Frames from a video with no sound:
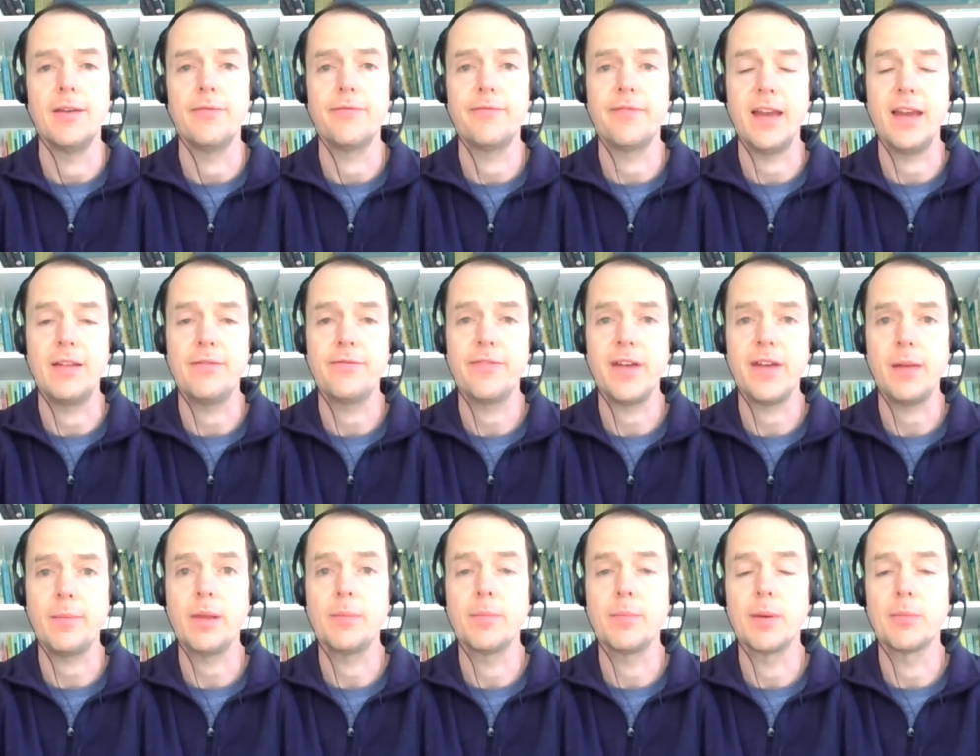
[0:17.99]
fan,
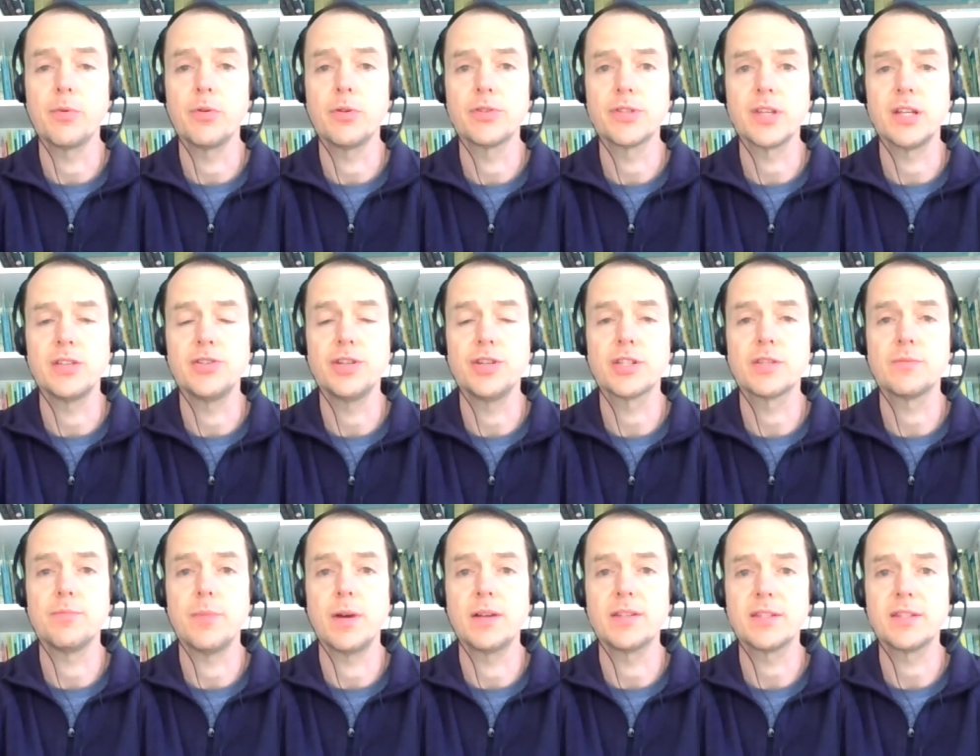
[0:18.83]
family members, and
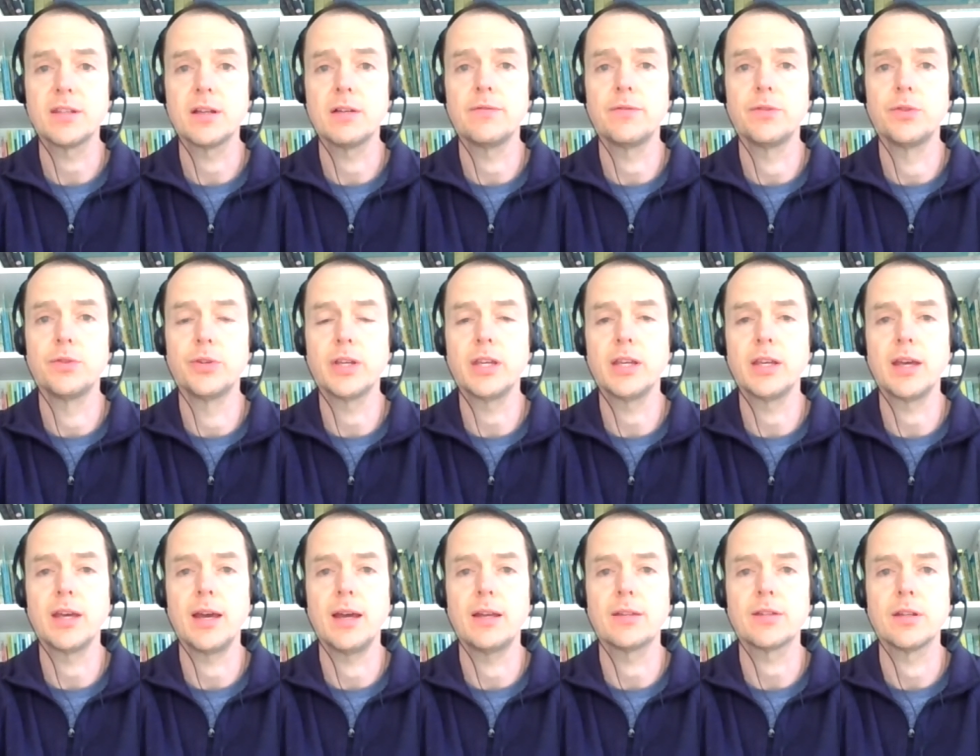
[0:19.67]
just myself looking
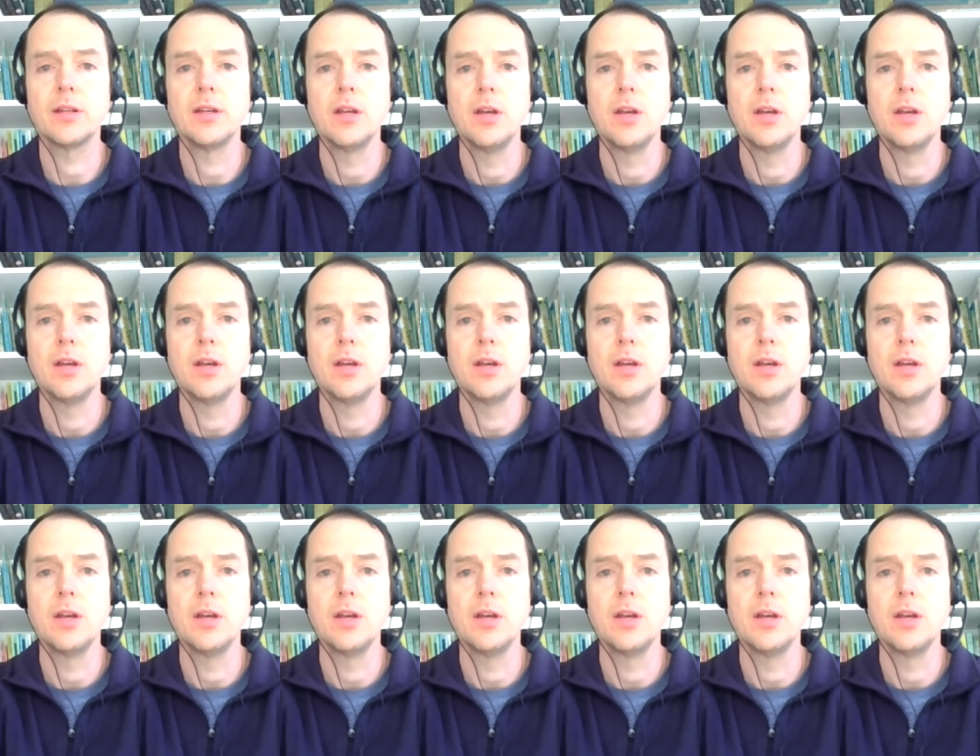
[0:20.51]
at